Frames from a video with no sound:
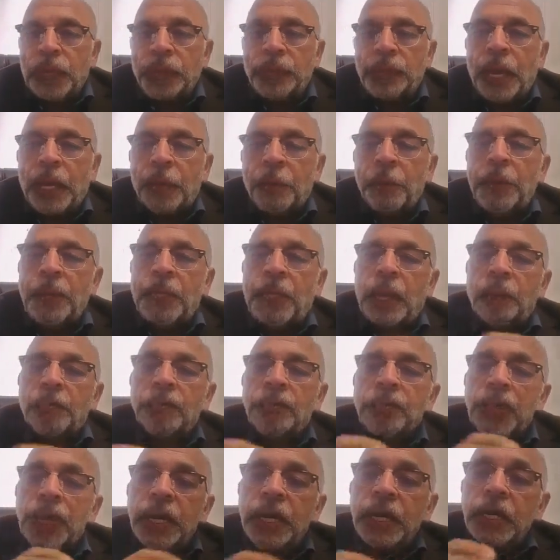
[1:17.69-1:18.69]
That
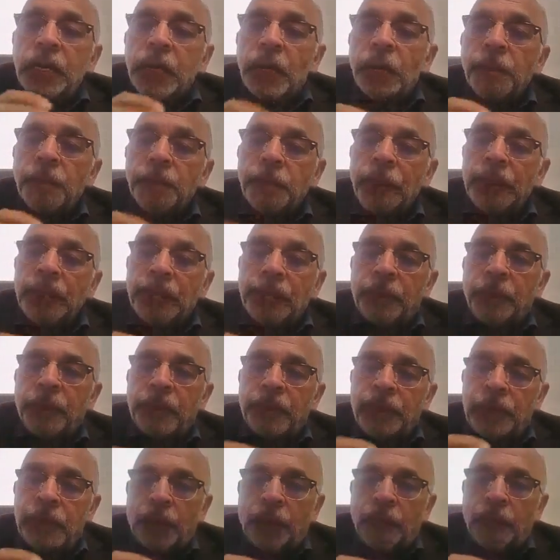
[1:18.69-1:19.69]
becomes
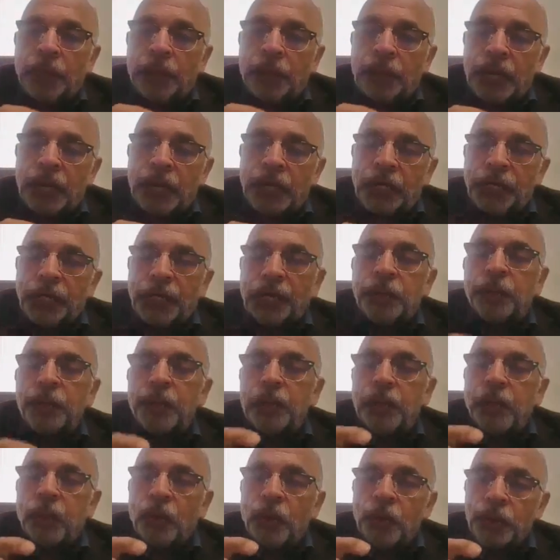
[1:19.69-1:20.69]
incompatible combination,
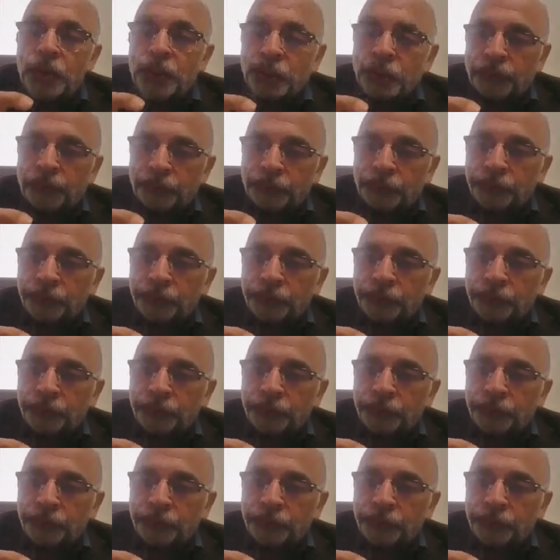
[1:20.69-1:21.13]
because